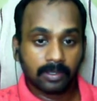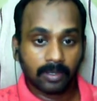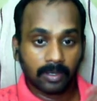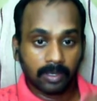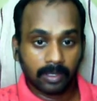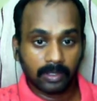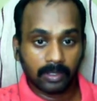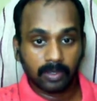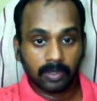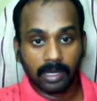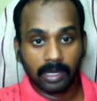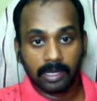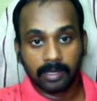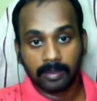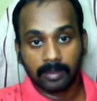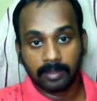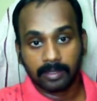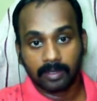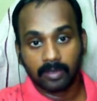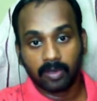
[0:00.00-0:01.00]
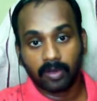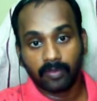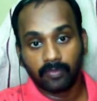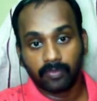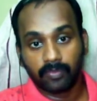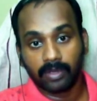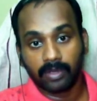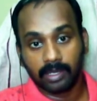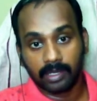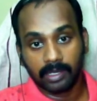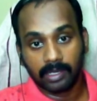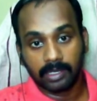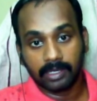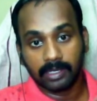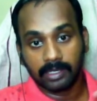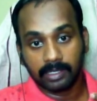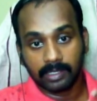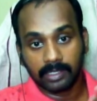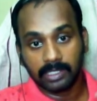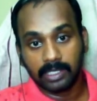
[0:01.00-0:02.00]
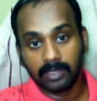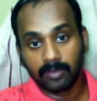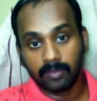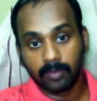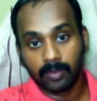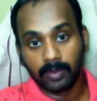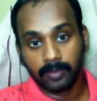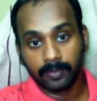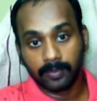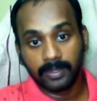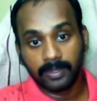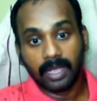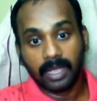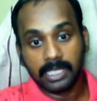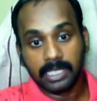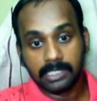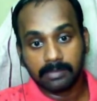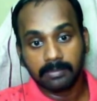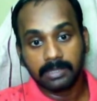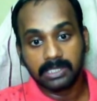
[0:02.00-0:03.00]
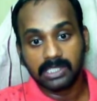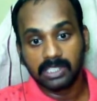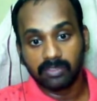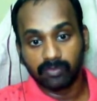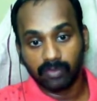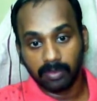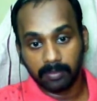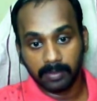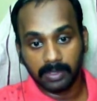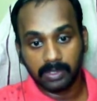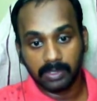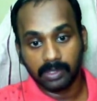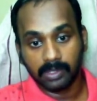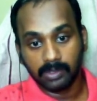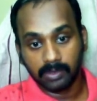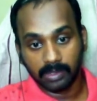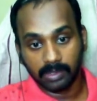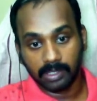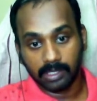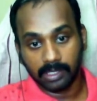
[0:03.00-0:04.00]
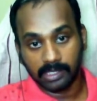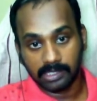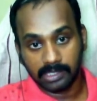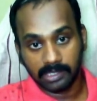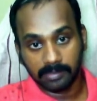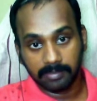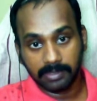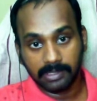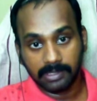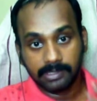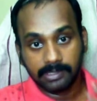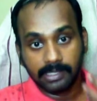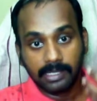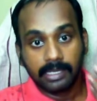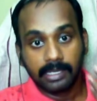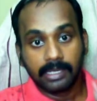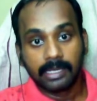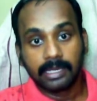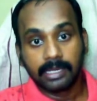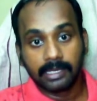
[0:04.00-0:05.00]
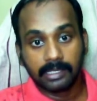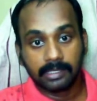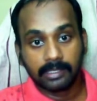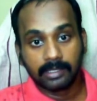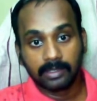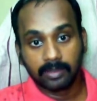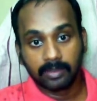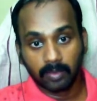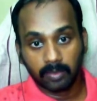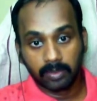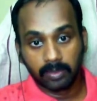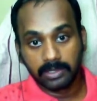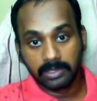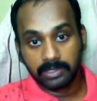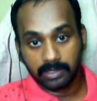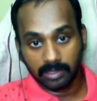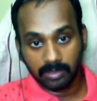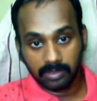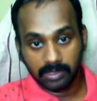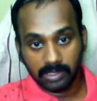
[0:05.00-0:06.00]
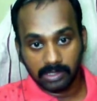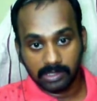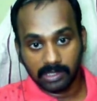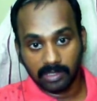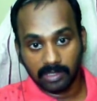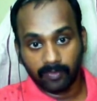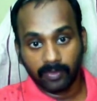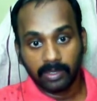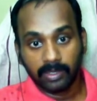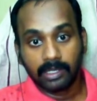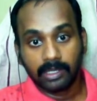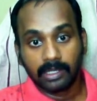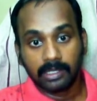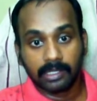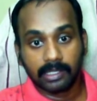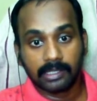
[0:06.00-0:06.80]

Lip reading: you can give away as much information to the customers in the Google search itself.